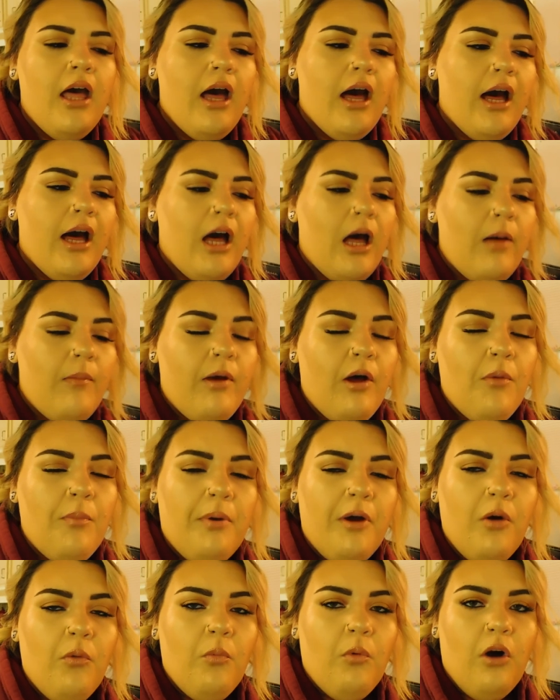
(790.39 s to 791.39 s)
Um, I'll
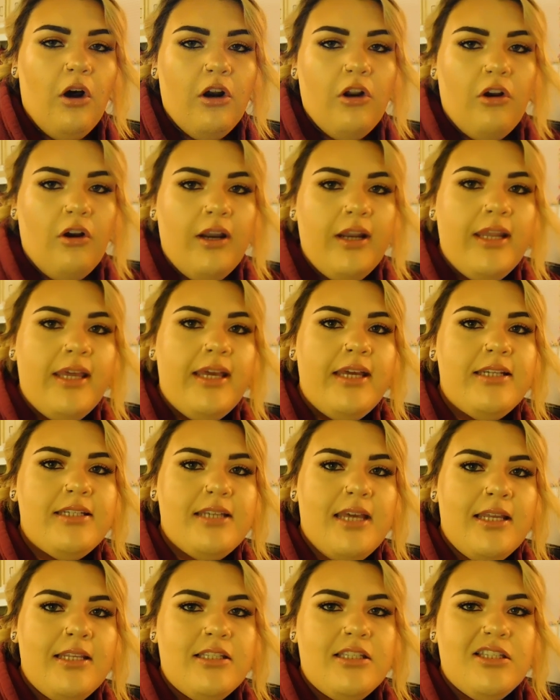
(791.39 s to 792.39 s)
put water in it
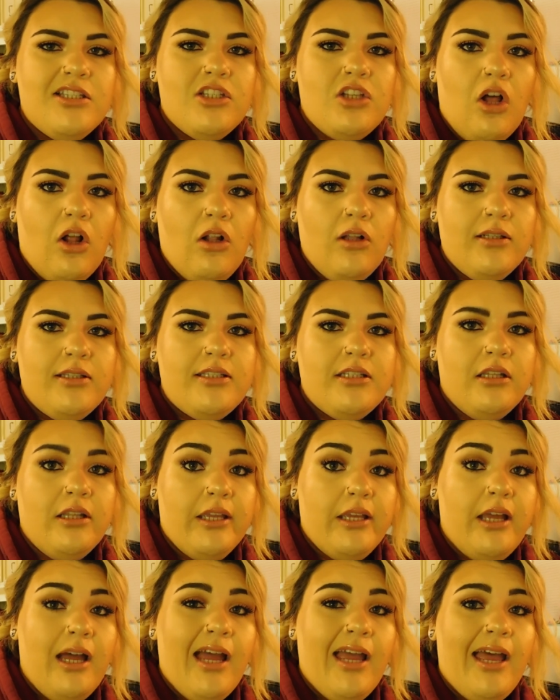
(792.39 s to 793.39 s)
and salt.
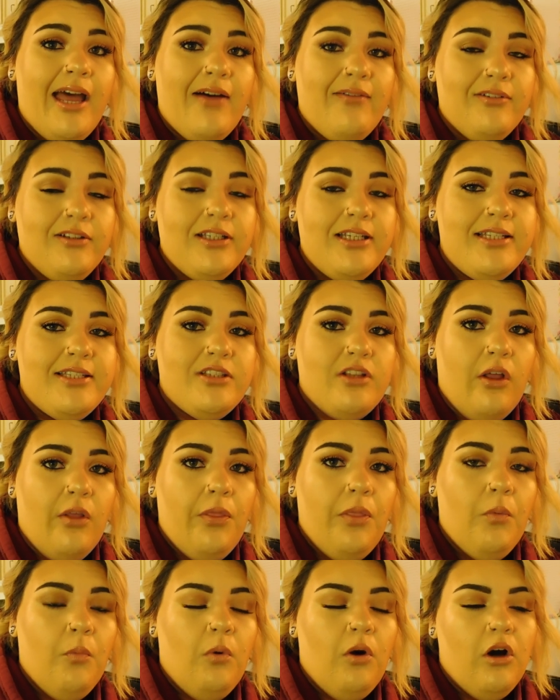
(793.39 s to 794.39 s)
Like I heavily
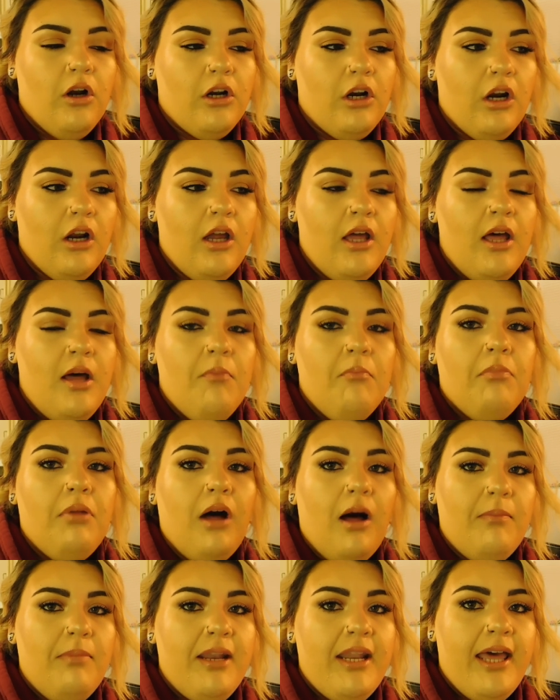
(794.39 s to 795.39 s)
salt the water.
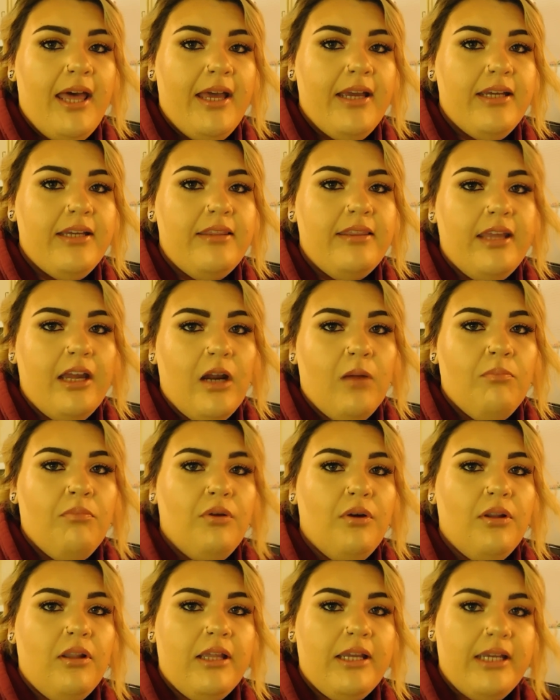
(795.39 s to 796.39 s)
Pop an egg in there,
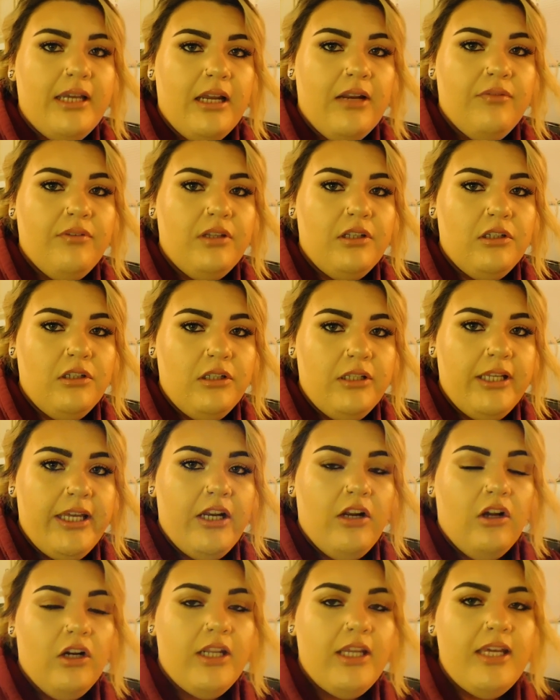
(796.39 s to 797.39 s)
put like kind of a little
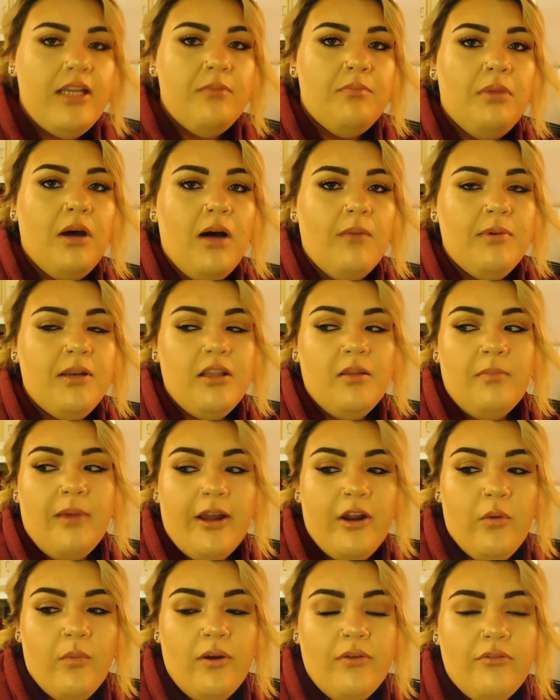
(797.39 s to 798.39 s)
lid on it, pop it in the
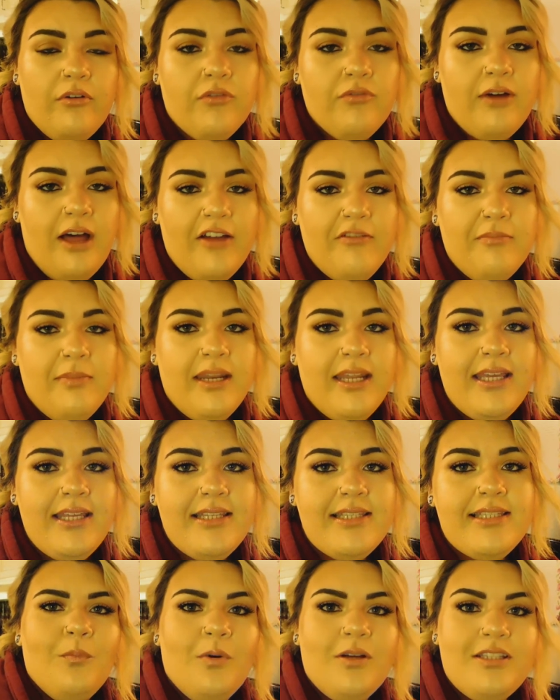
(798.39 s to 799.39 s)
microwave for five
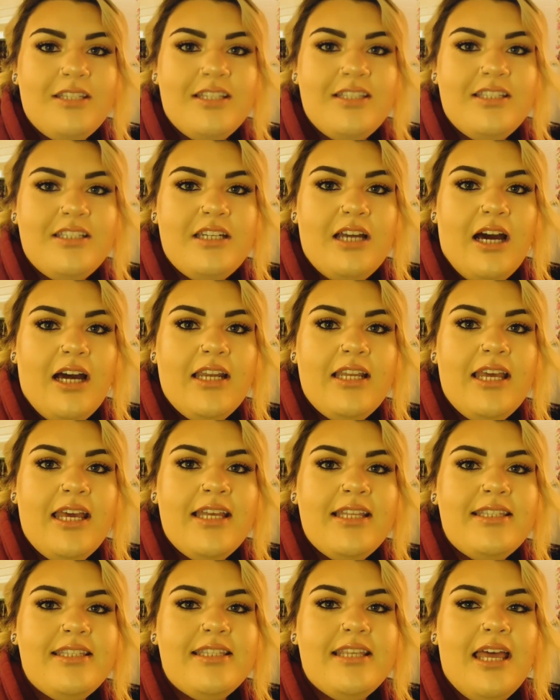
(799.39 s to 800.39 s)
minutes. Once it's done,
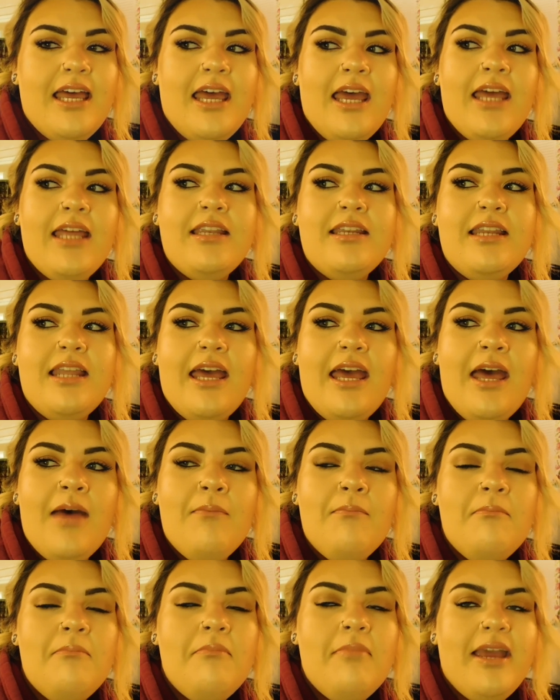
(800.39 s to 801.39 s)
it's an
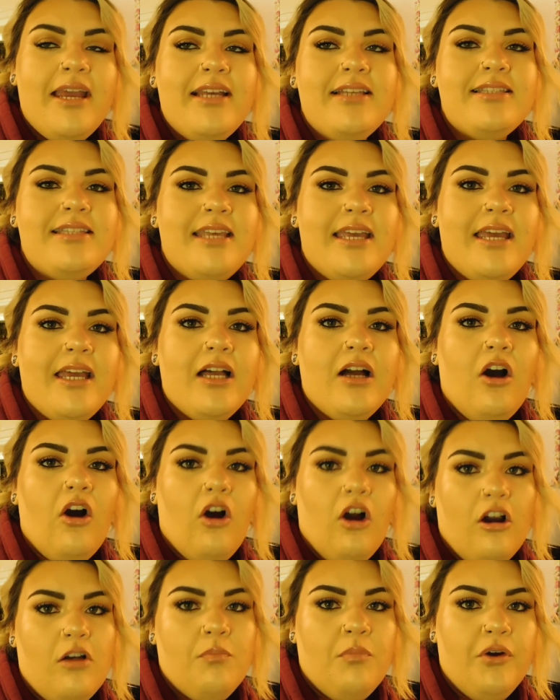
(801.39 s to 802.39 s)
amazing
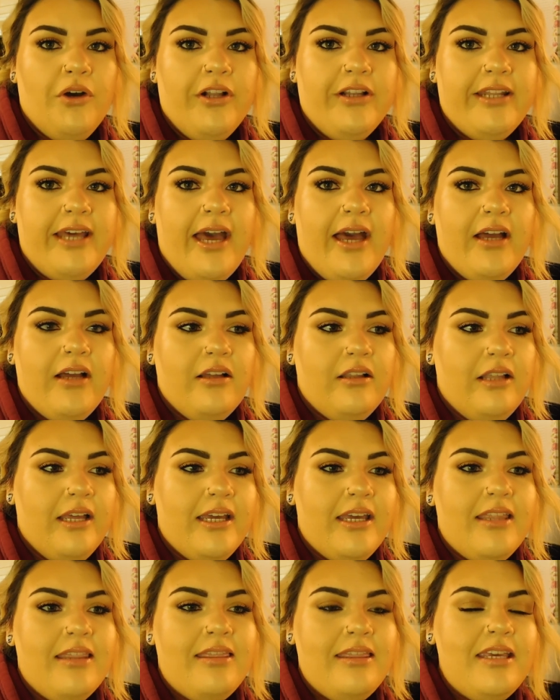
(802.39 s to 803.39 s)
hard-boiled egg.
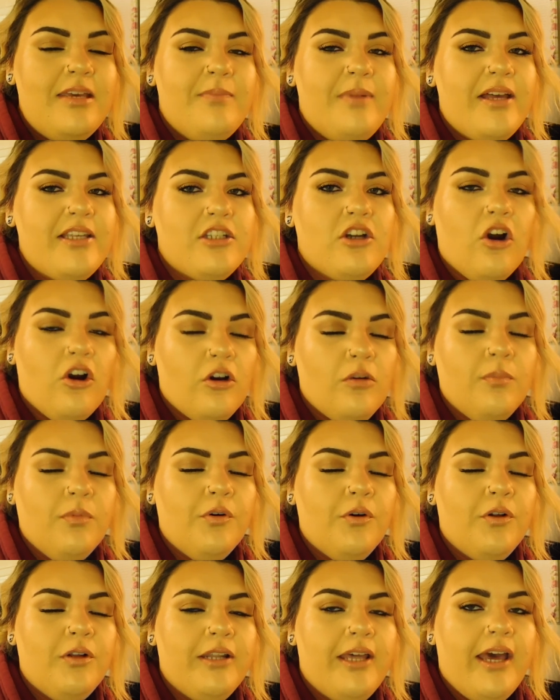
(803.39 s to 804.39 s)
Like the best
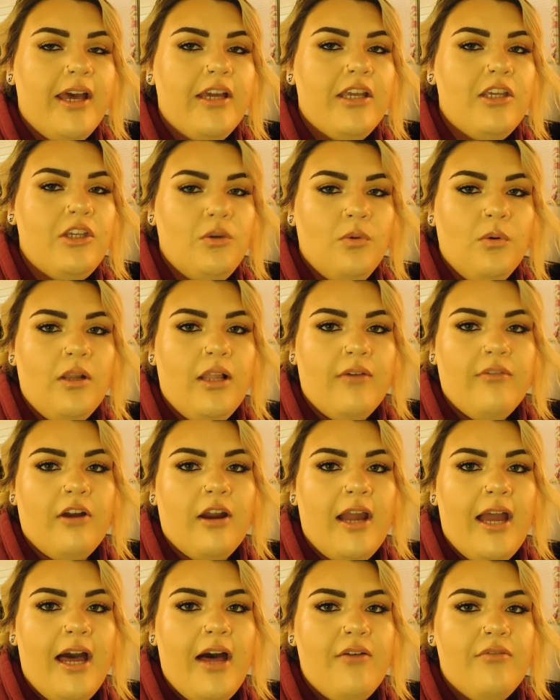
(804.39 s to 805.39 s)
hard-boiled egg you will ever
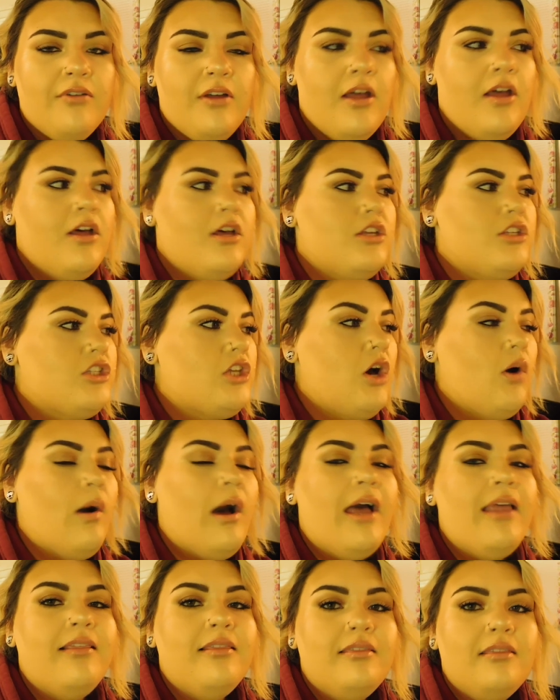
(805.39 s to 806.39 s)
have. So
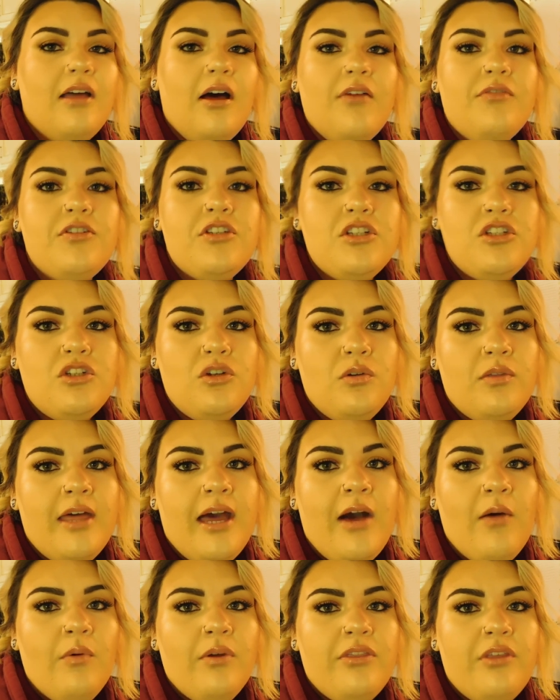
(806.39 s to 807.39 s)
I love to do
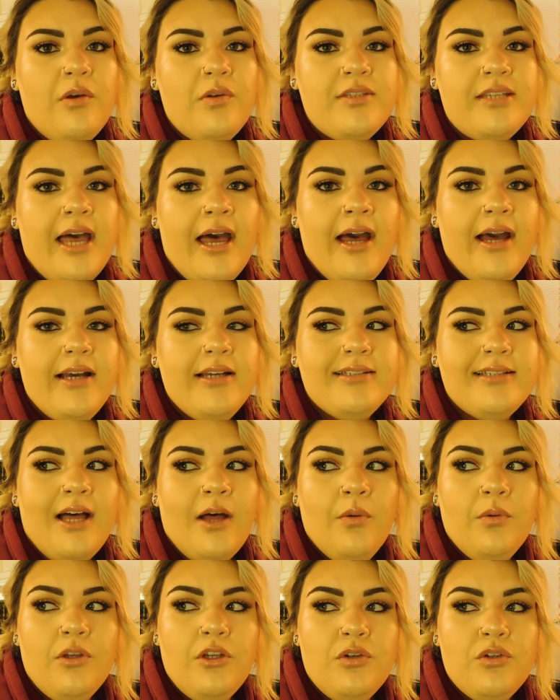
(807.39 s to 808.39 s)
that with those eggs. I
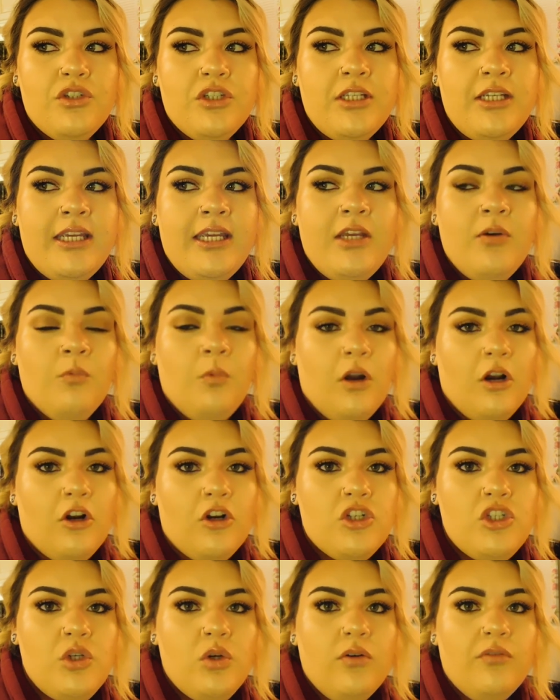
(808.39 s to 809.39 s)
will usually eat one or
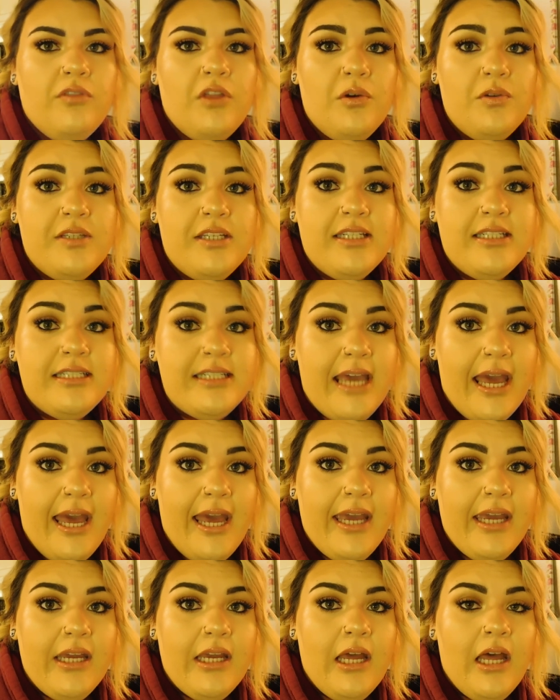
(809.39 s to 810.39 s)
two of those a
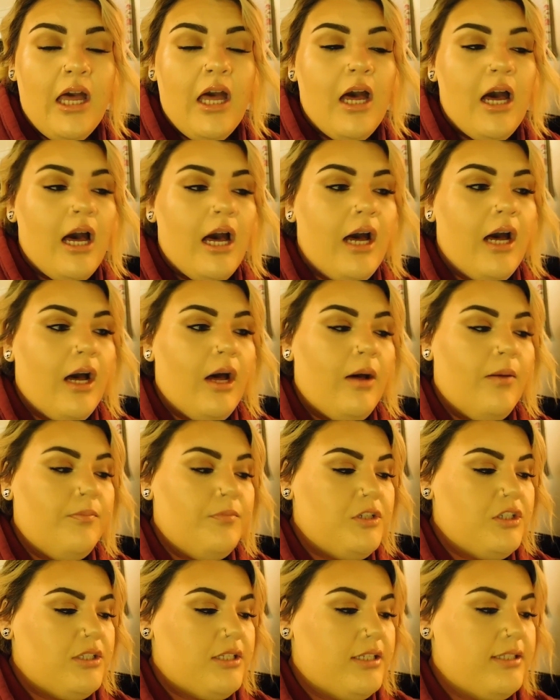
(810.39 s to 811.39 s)
day. Um,
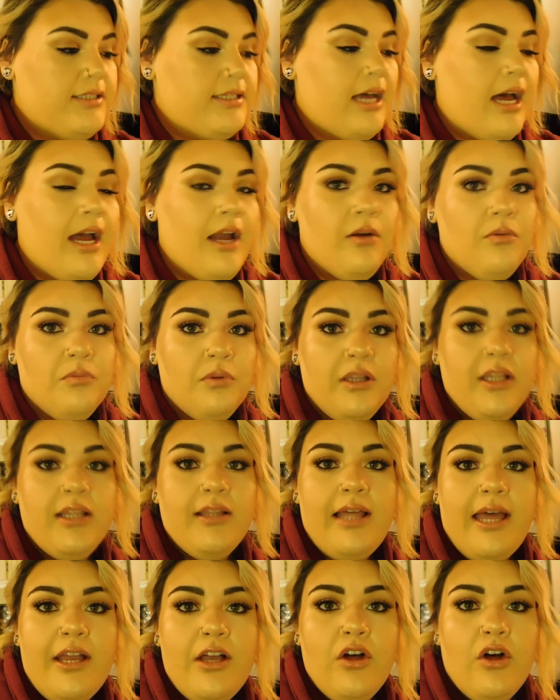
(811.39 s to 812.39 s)
just because I really
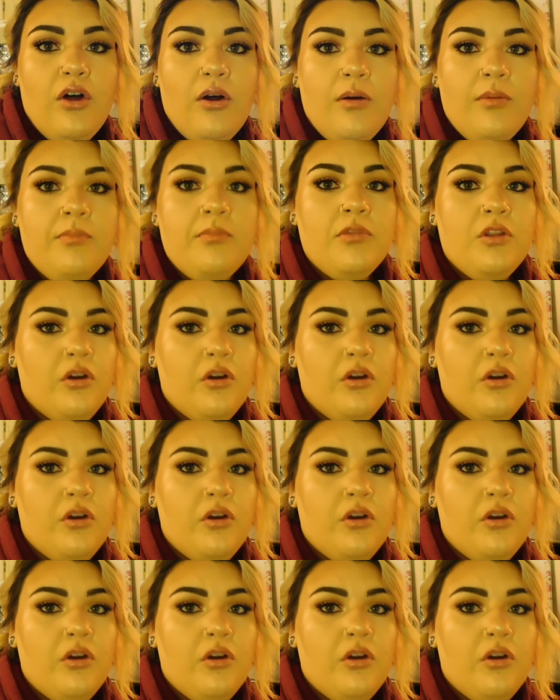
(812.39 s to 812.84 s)
like them.